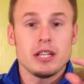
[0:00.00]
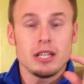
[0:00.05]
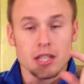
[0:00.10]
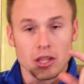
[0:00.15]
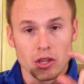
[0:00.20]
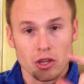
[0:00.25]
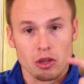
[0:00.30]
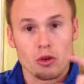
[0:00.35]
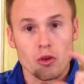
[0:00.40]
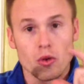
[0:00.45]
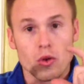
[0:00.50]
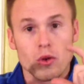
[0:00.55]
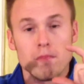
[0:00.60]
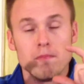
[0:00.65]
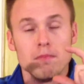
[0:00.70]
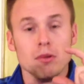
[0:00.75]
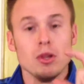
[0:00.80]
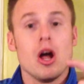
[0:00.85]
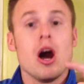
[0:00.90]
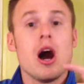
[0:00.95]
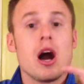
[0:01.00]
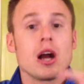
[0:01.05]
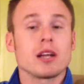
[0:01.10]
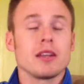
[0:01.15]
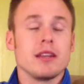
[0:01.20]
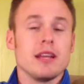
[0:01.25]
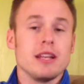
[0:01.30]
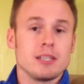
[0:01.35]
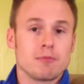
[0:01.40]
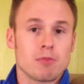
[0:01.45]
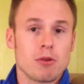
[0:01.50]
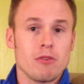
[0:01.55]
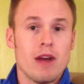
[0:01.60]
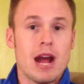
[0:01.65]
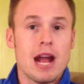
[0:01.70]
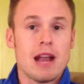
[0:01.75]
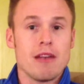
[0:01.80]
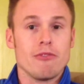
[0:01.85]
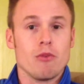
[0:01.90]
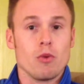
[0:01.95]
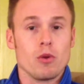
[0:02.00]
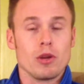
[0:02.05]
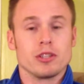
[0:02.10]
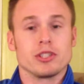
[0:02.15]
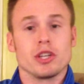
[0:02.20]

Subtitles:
little block that is provided for you.